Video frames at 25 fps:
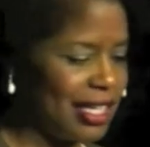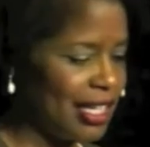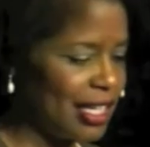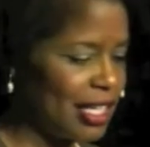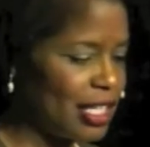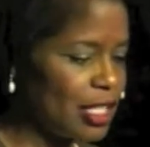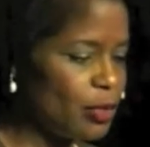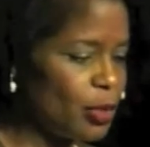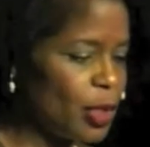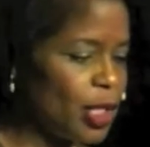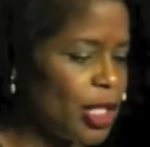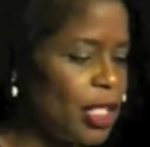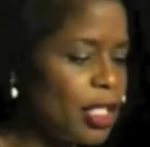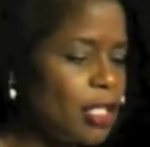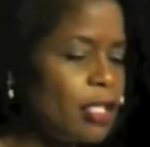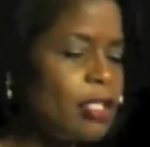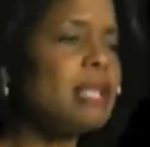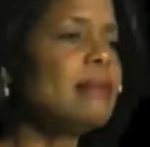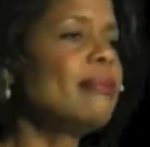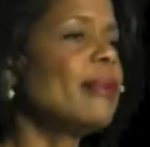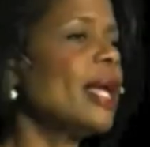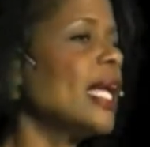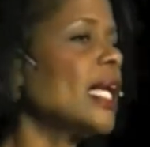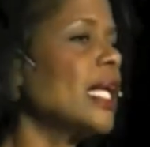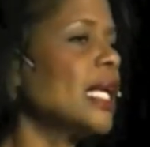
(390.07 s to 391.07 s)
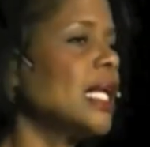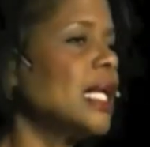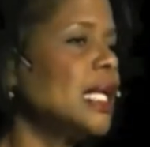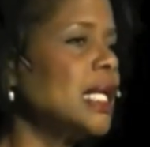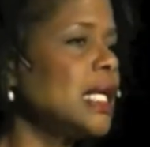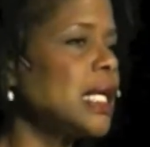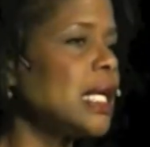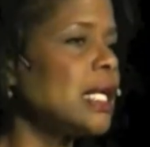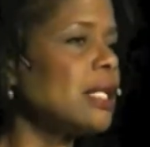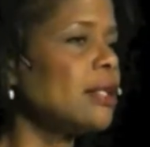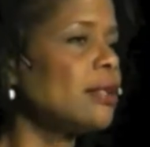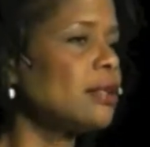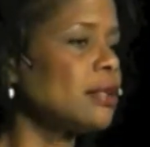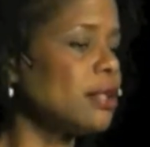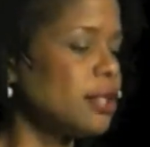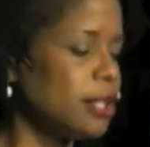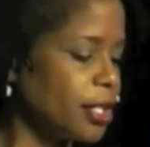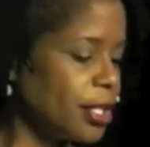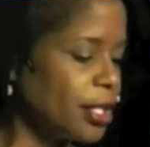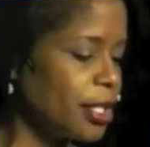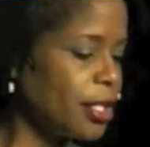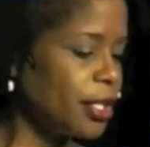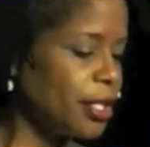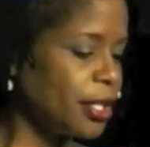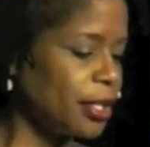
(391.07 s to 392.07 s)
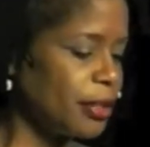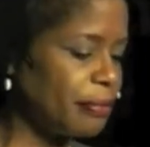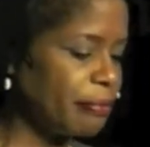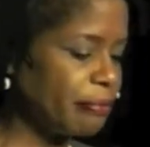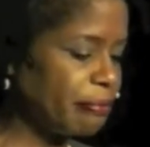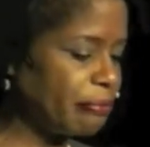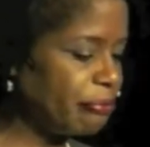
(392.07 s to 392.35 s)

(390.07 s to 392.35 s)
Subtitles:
Because you can make any color look good.